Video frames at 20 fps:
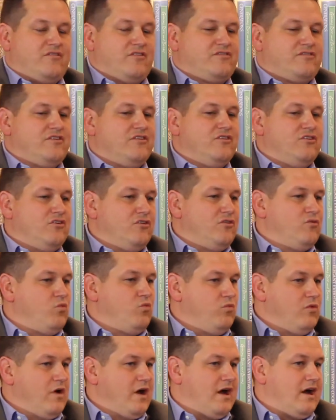is a new
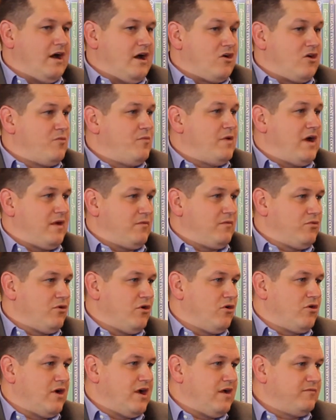auto buying
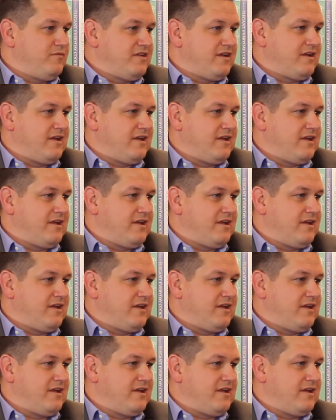program to